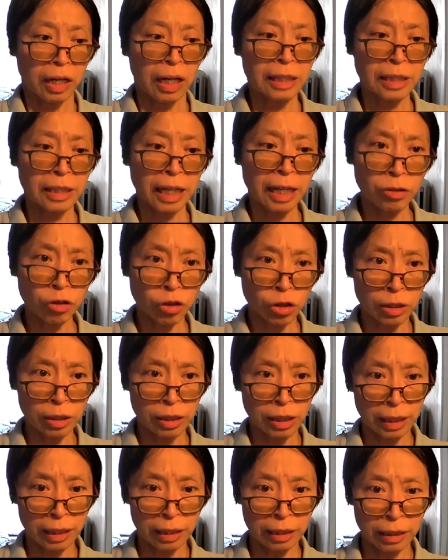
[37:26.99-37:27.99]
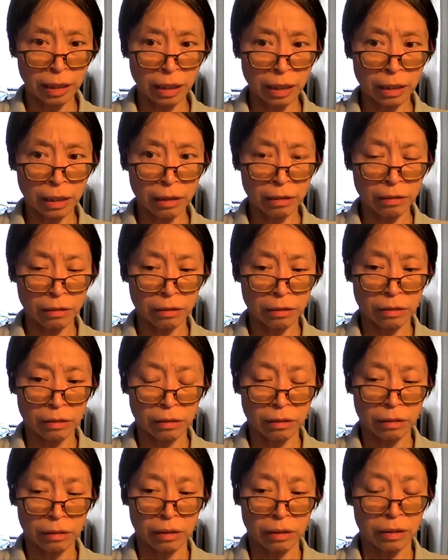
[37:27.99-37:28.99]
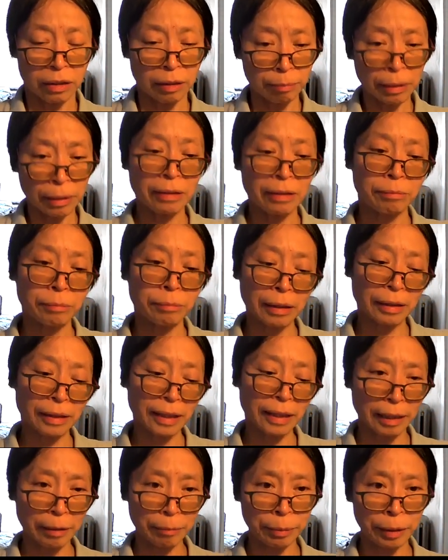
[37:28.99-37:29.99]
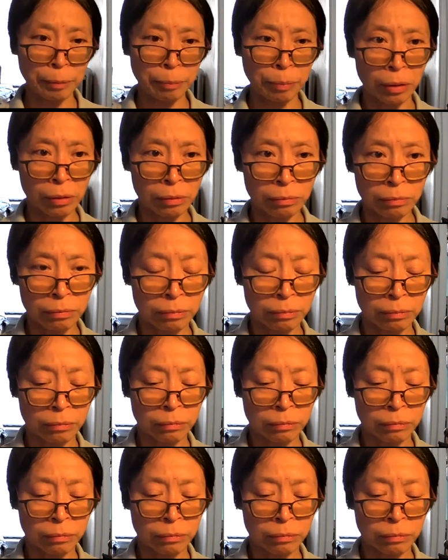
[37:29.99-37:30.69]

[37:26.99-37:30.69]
attention than the melanated people?